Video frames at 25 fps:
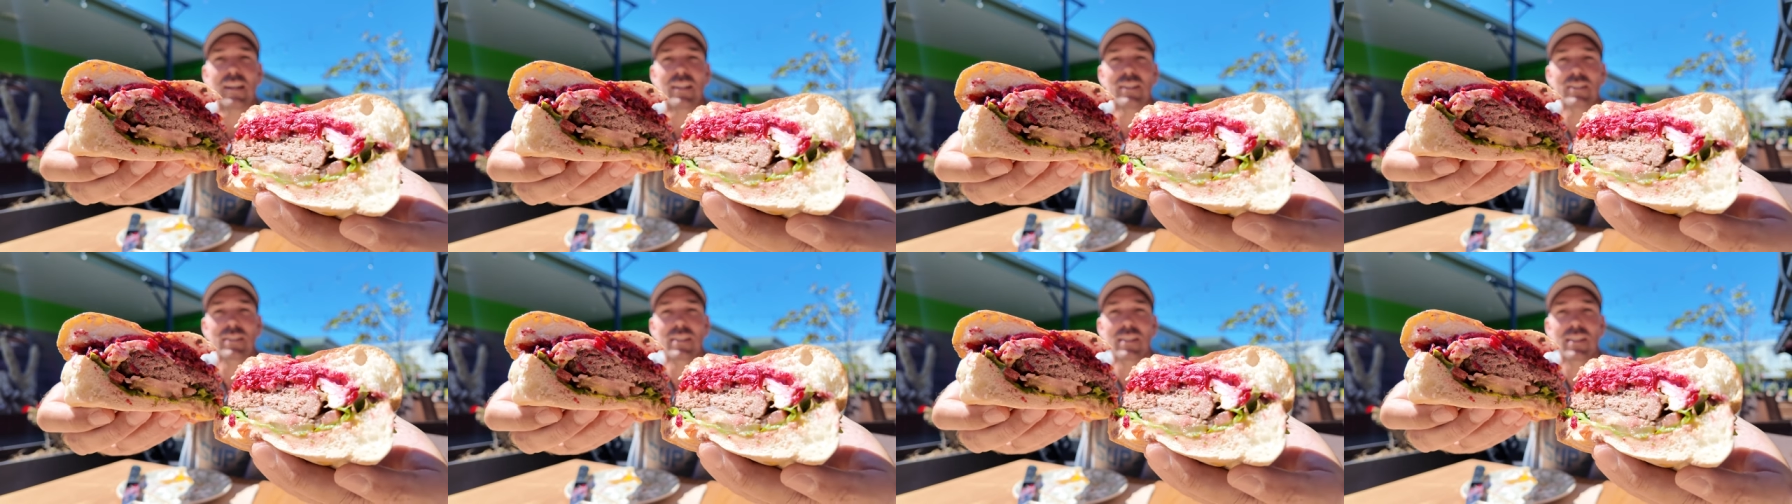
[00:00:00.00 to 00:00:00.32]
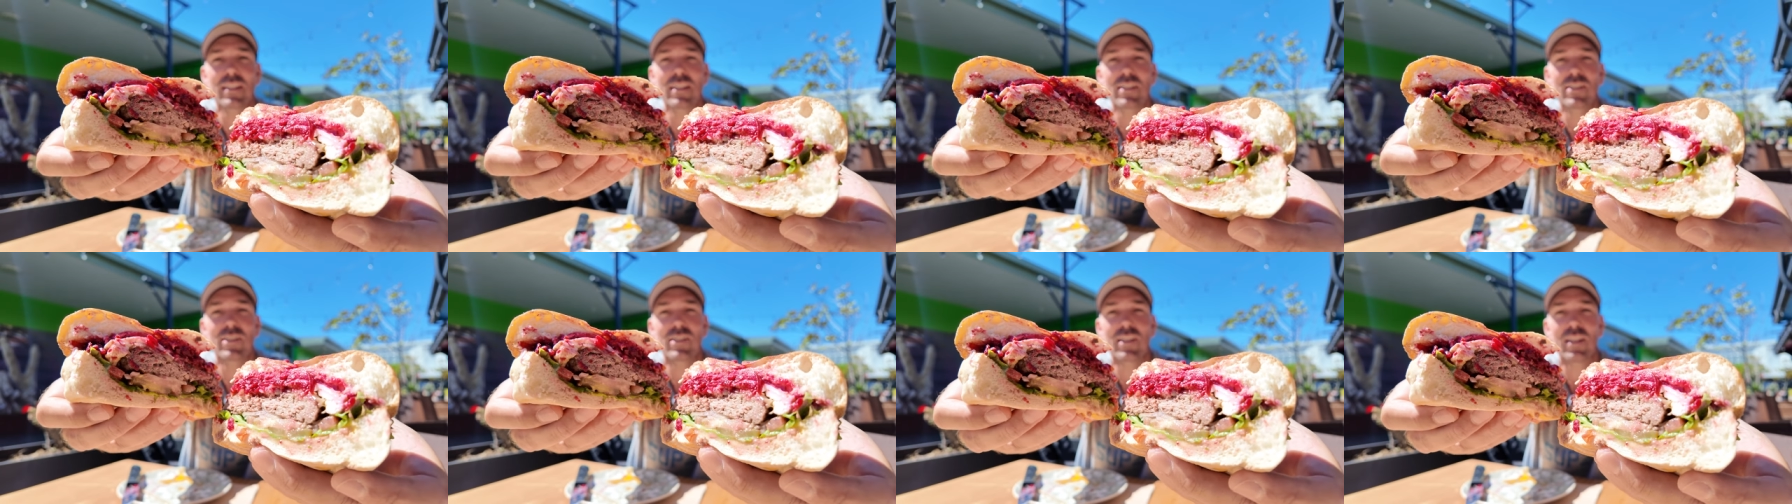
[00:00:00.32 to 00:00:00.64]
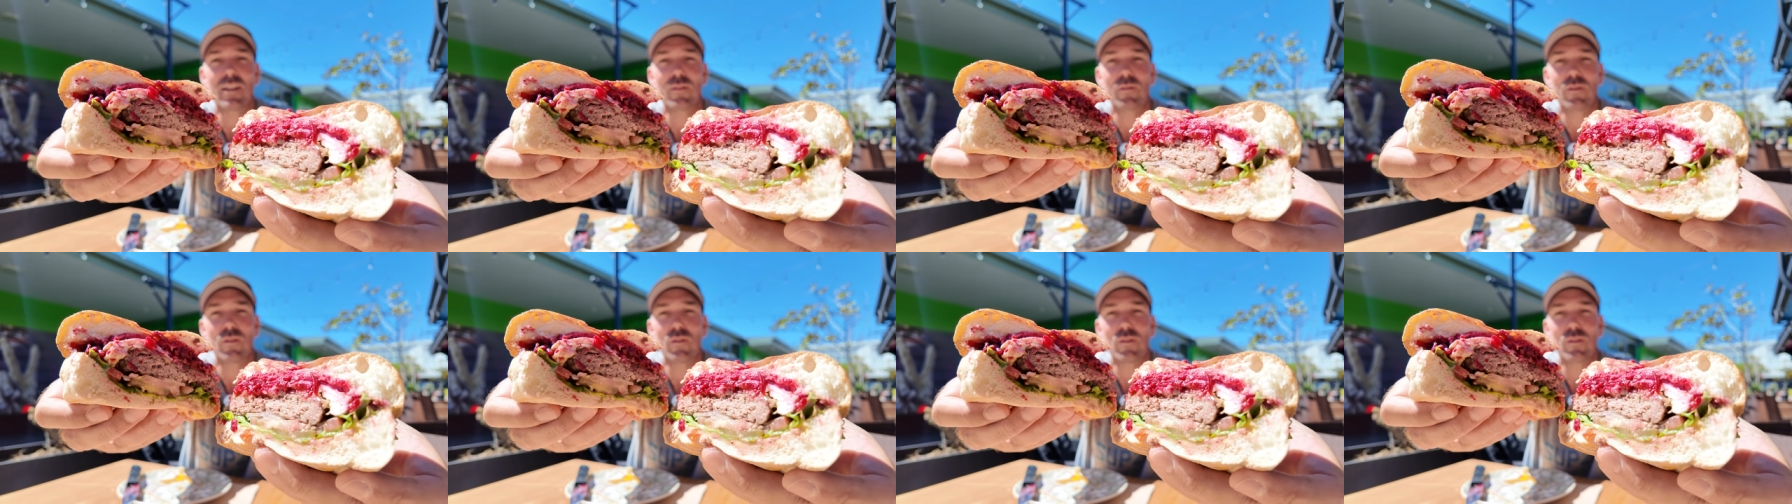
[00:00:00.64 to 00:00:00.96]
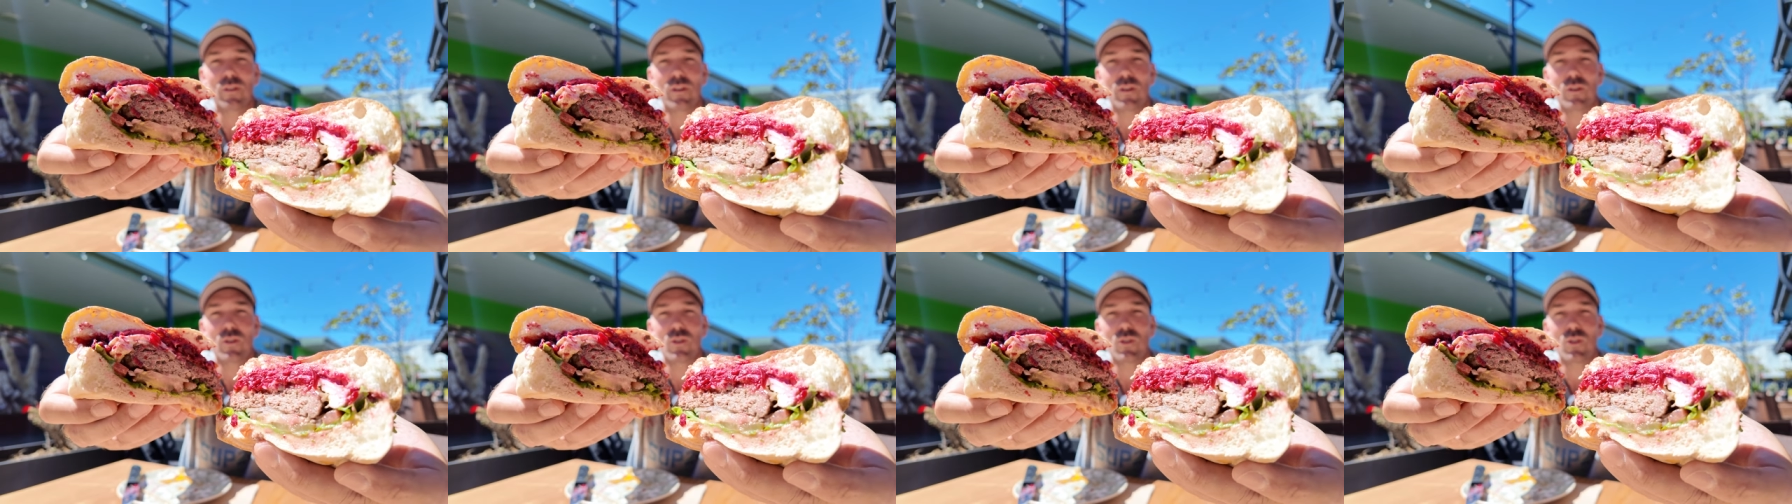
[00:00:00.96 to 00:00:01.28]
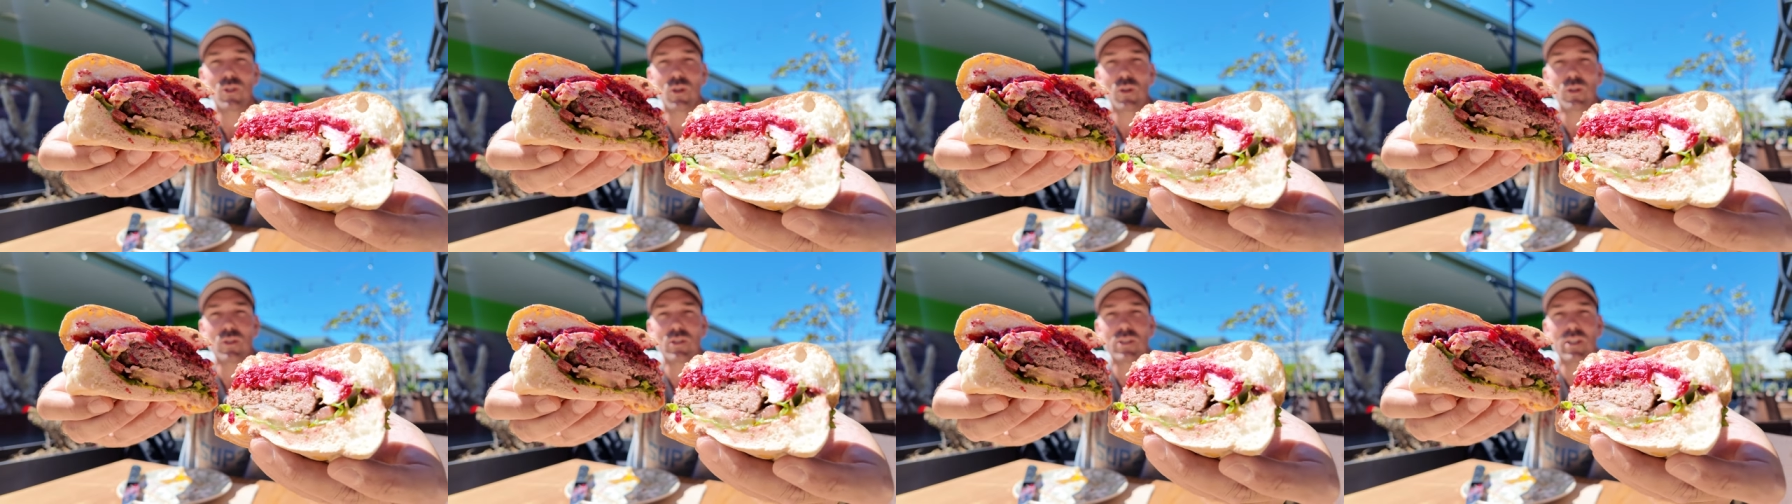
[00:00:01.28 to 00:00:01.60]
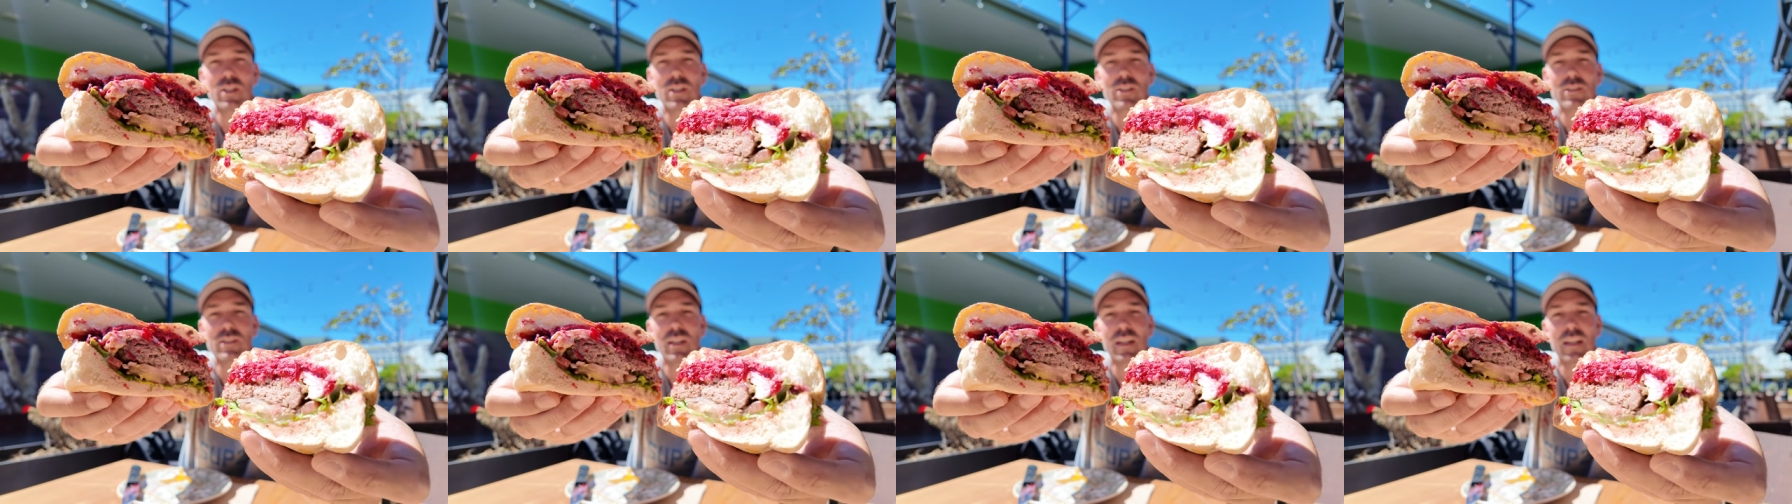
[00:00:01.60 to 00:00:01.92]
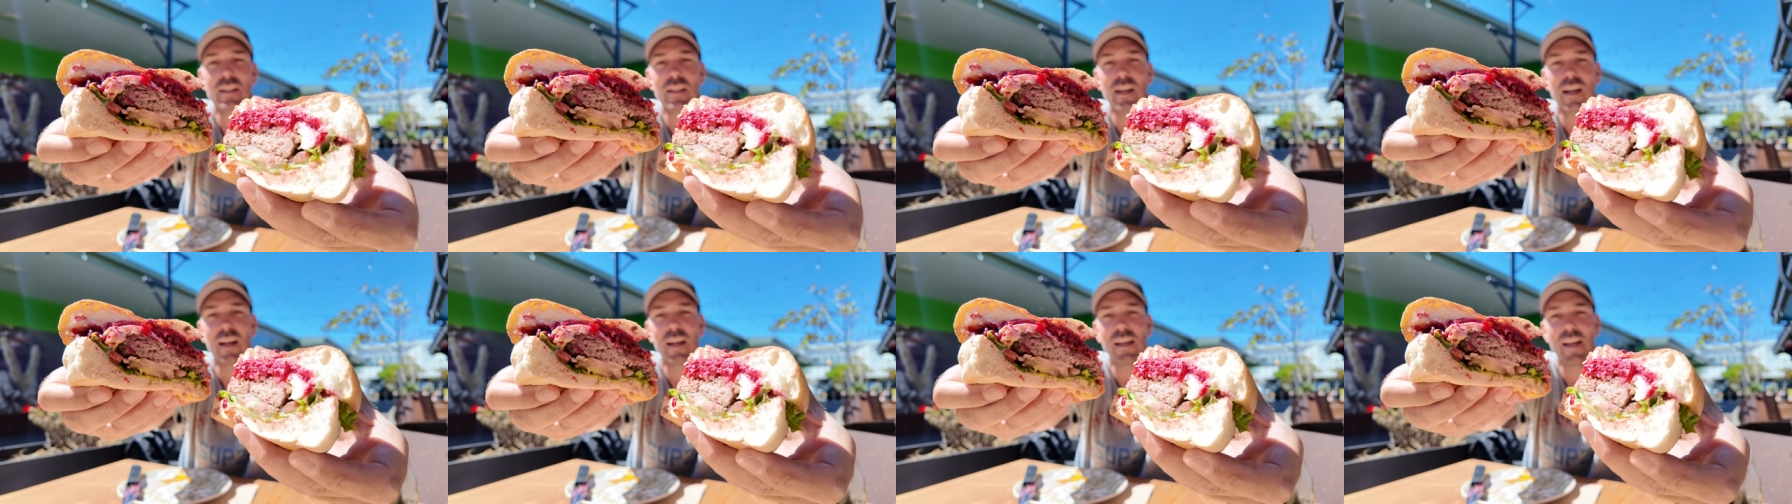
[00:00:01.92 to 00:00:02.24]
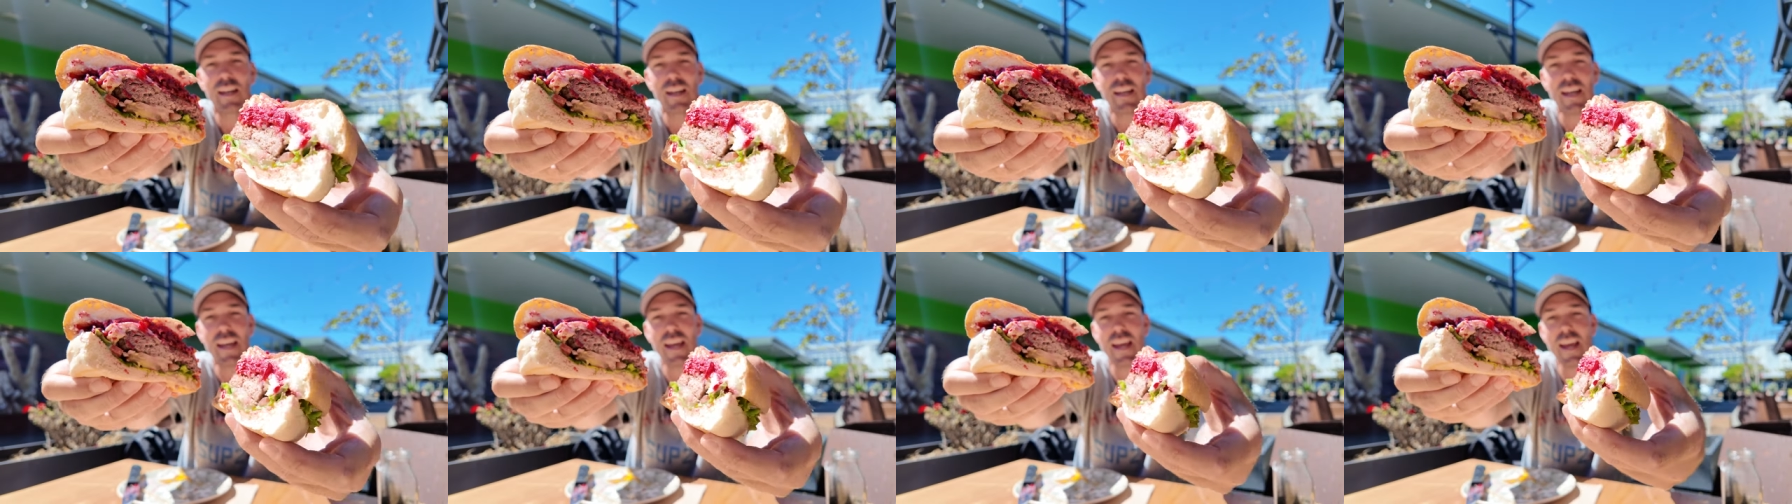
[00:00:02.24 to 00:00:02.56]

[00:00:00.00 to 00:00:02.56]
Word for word: glistening with all those juices and that